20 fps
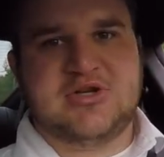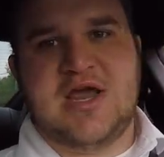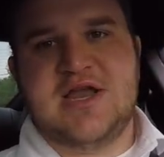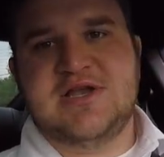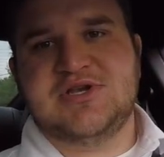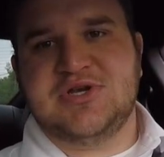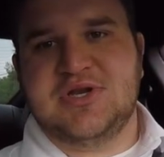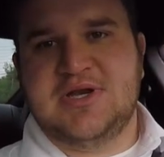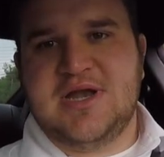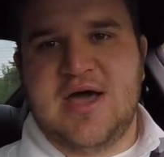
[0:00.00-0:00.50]

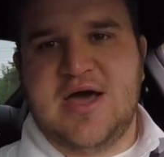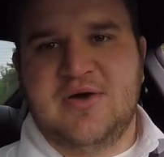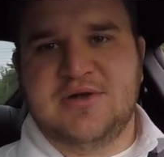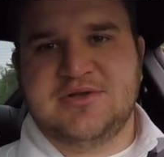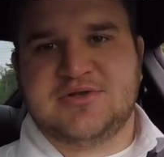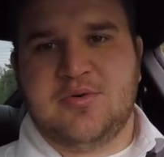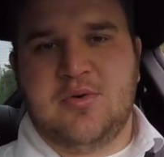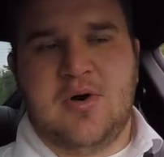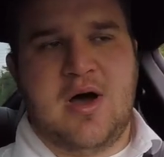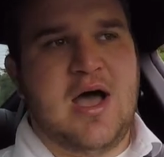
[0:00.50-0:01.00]
change it. Now
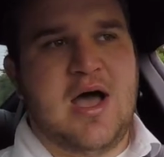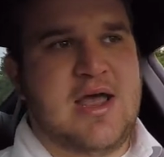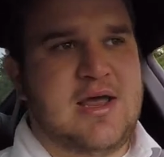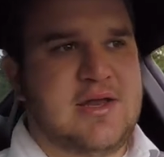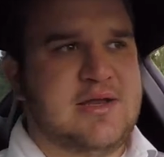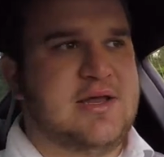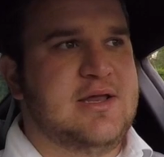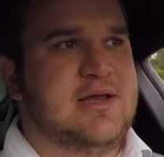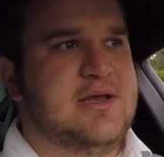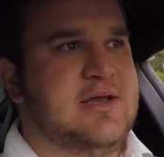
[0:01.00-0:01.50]
it's
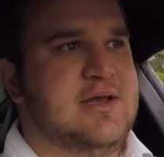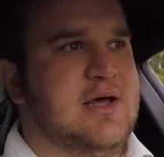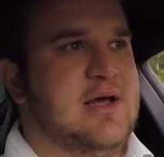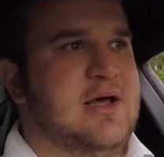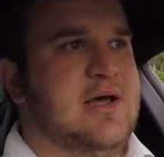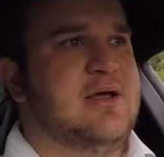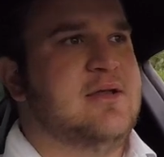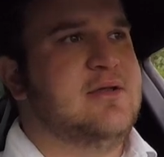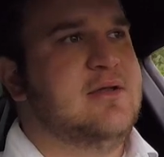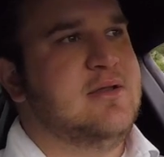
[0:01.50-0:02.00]
quiet, and
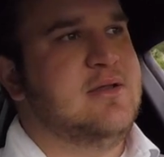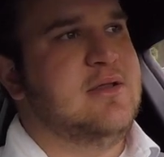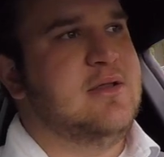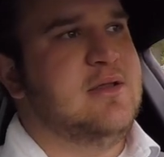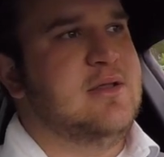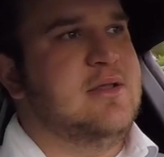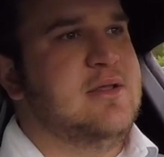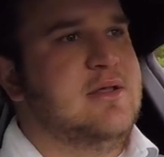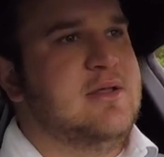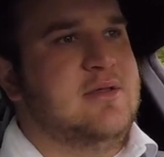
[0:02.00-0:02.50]

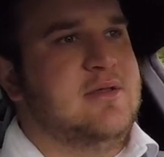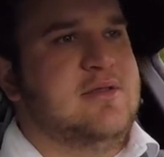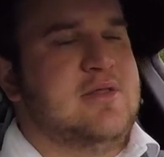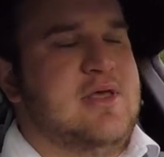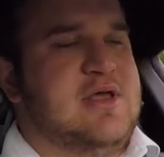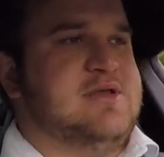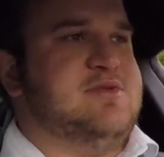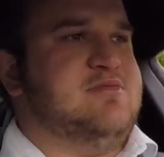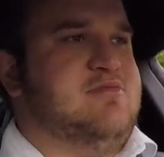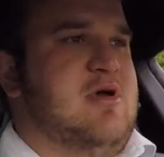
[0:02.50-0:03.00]

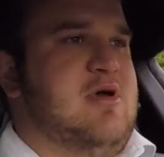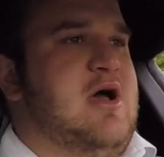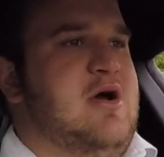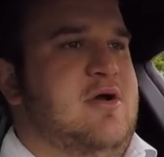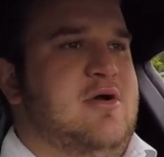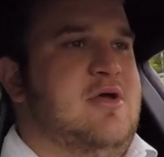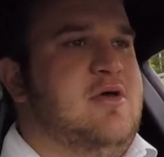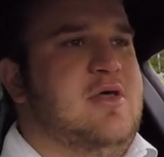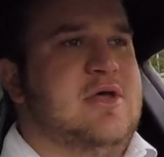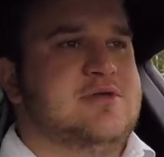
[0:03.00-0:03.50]
that's,
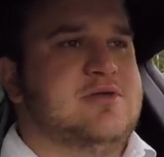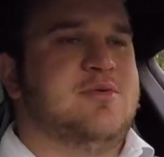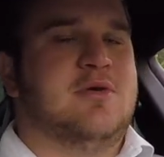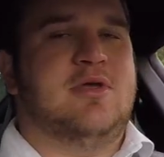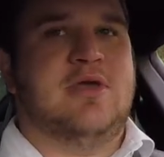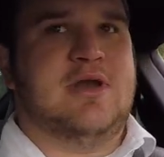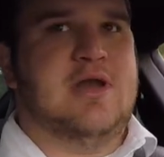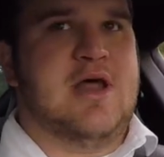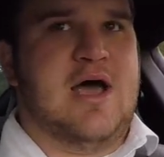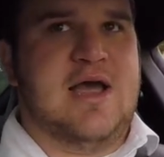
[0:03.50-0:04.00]
I don't know, that's
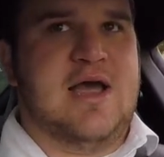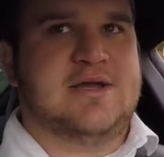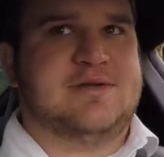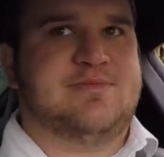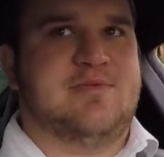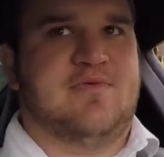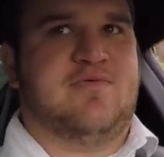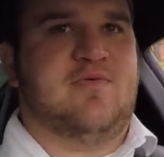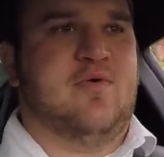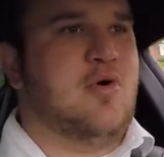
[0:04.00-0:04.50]
really
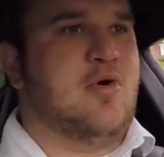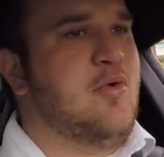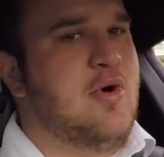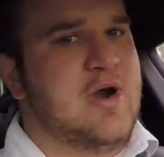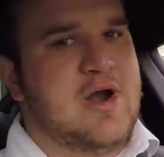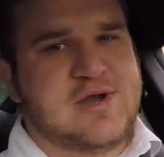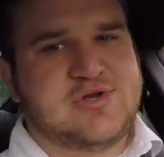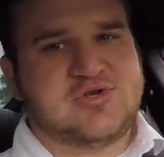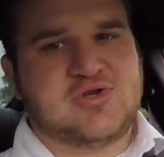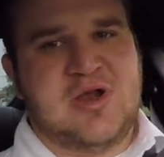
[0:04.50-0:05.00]
nice. Before,
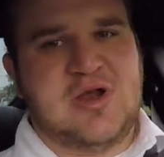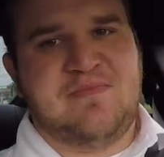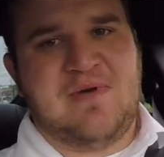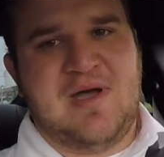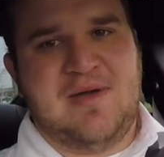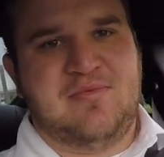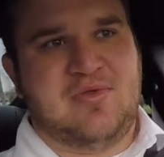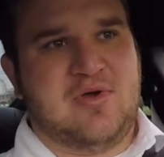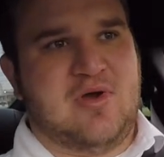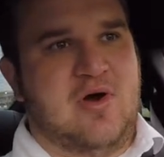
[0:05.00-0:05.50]
when I straight
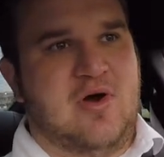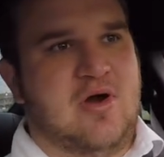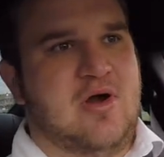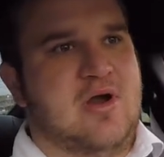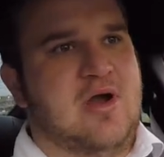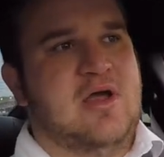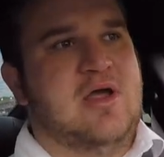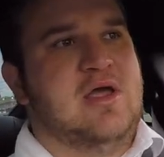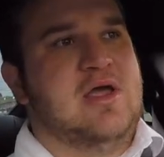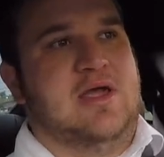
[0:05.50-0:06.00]
piped the
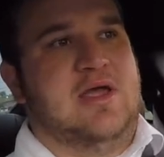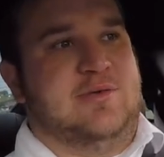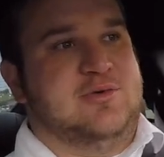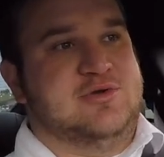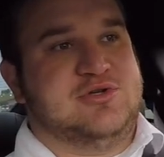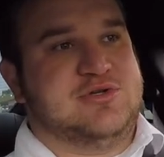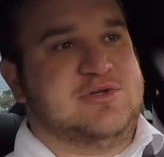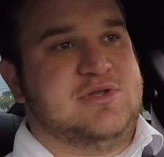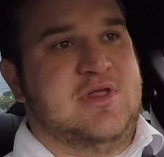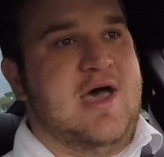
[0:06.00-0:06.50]
car, it
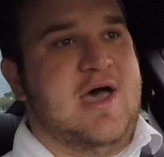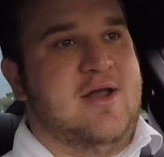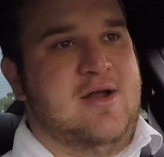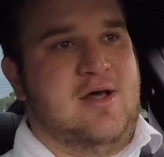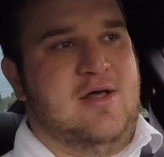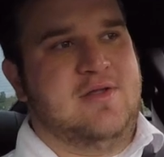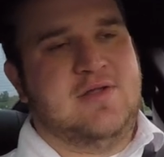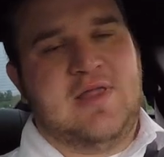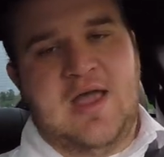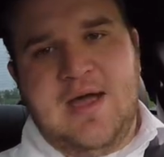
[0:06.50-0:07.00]
was just loud
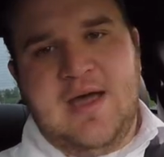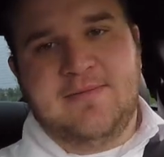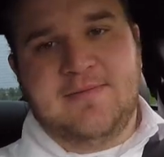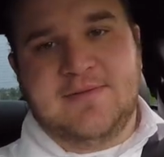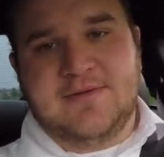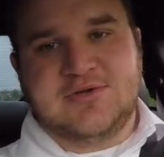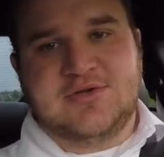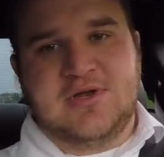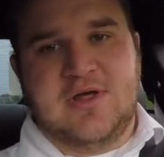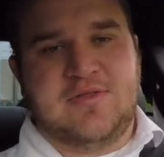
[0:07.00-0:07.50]
all the time
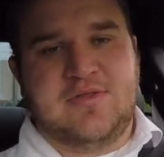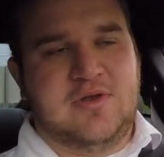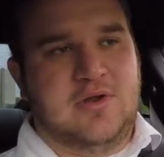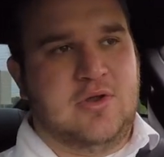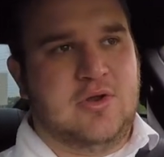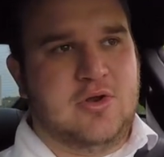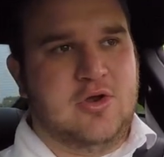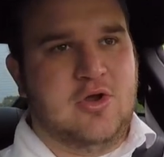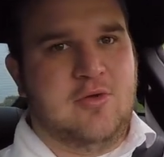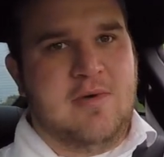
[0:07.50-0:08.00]
and there's nothing
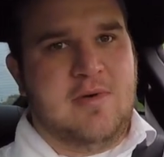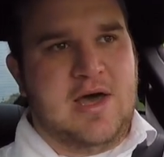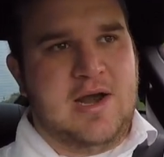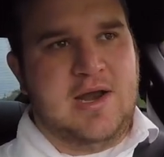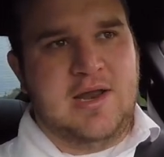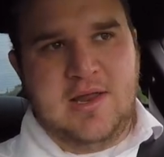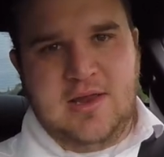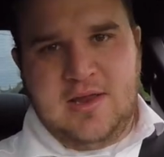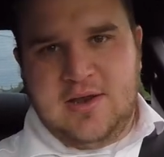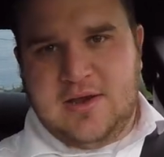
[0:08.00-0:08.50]
you can do
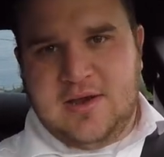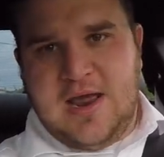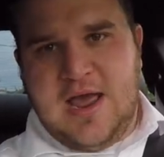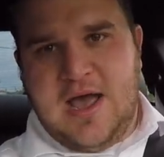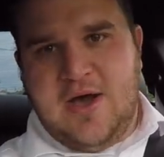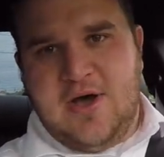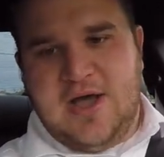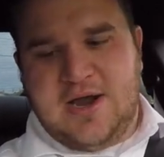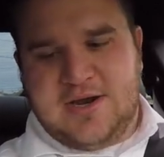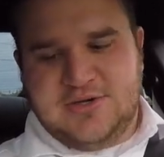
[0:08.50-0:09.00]
about it.
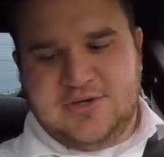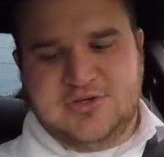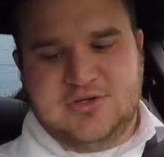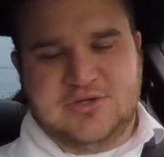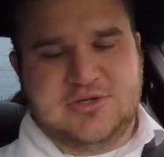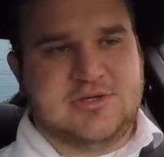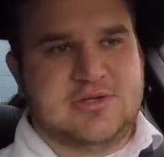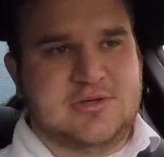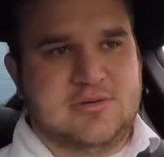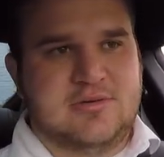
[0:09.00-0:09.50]
Now I can
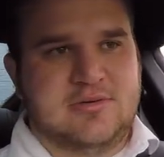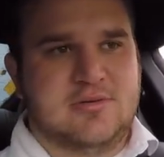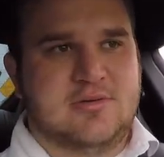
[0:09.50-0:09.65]
just